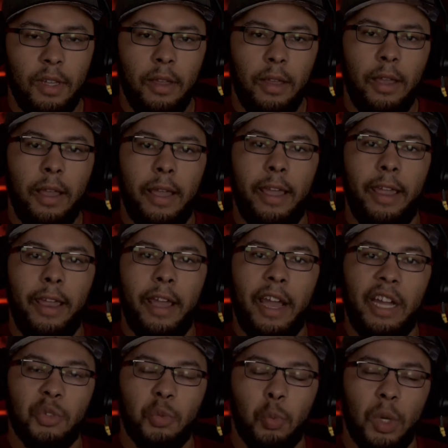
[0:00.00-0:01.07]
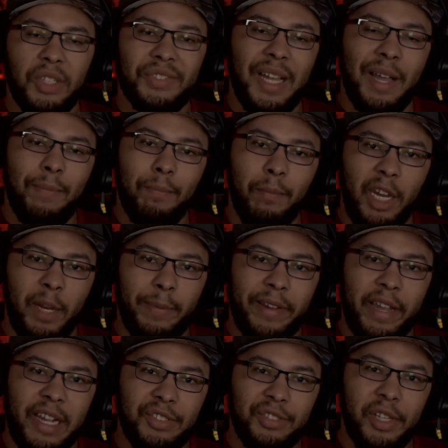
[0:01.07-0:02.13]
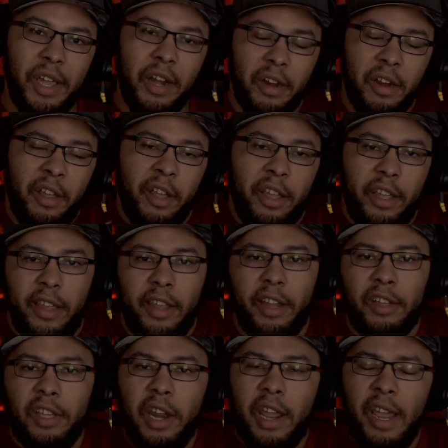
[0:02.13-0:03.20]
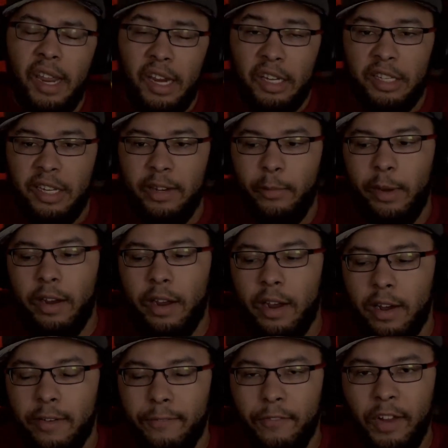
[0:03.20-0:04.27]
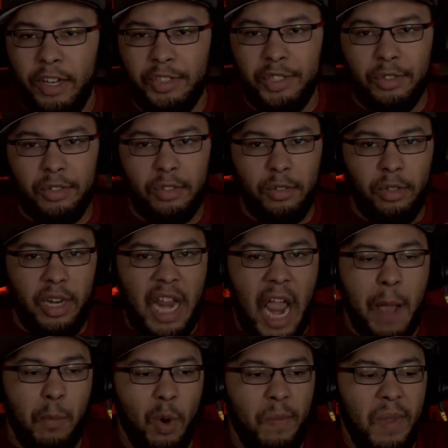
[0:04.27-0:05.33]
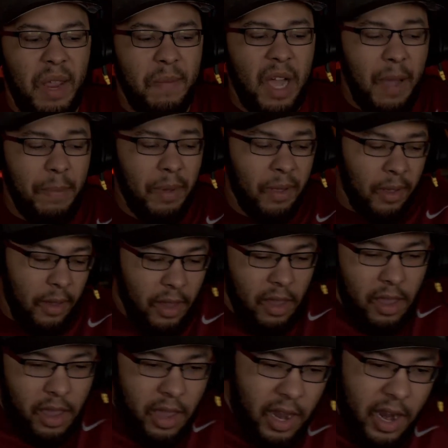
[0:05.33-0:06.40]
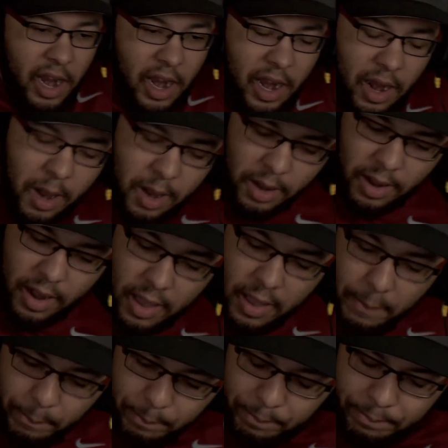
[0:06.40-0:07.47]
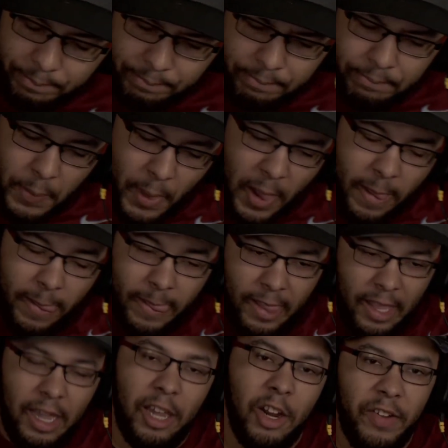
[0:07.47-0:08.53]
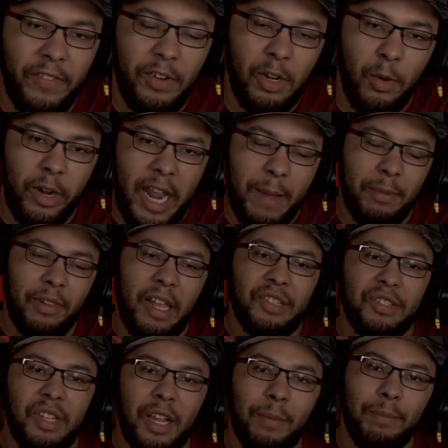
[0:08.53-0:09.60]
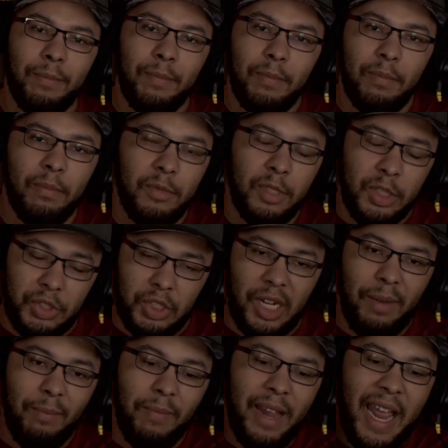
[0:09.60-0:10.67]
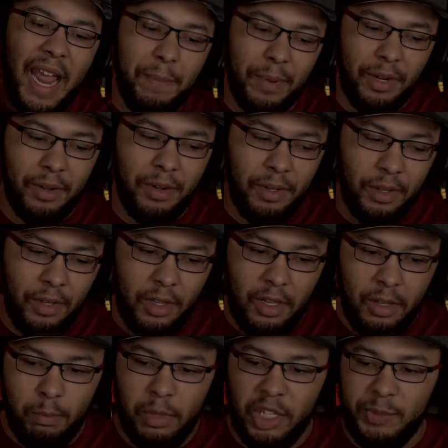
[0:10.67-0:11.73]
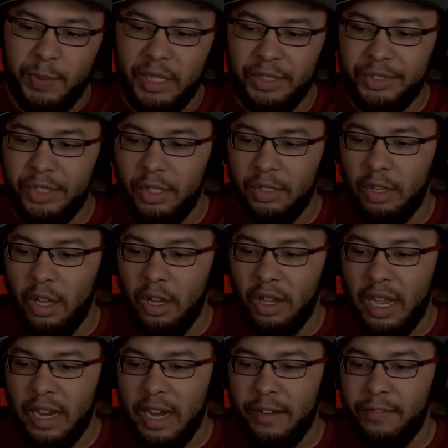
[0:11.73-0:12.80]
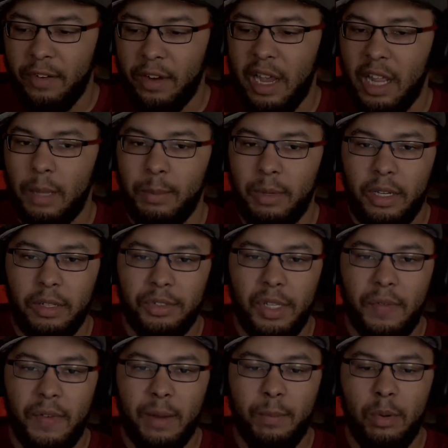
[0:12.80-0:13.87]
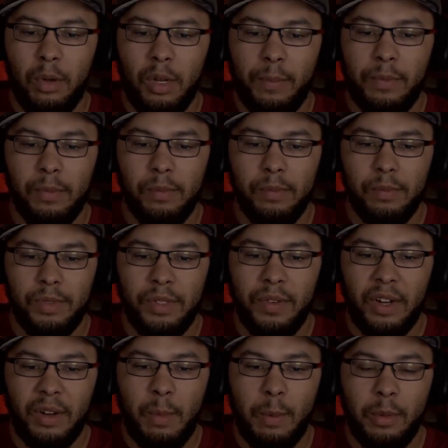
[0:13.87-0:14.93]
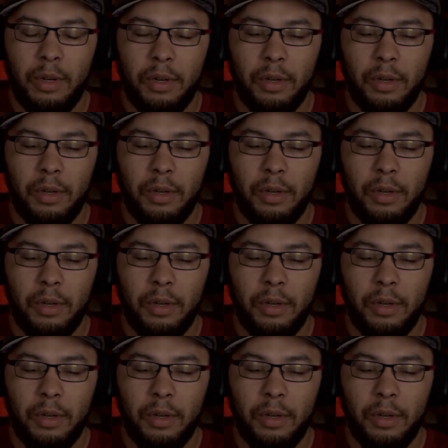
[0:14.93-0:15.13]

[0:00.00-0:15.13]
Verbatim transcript: Hey guys, what's up? Meetup Castinator here today, continuing our adventure through Cowboy Bebop, and um, I don't even know what happened last time. Something happened, but it's been so long I kind of forgot. Let me see if I can pull it up and see if I can remember.